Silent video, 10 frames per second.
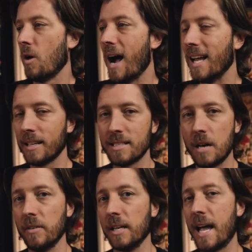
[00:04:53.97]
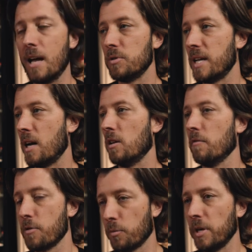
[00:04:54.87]
I like to have a countdown
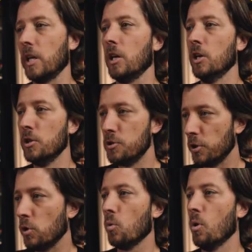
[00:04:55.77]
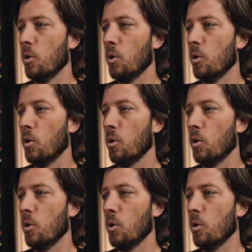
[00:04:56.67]
of 3, 2,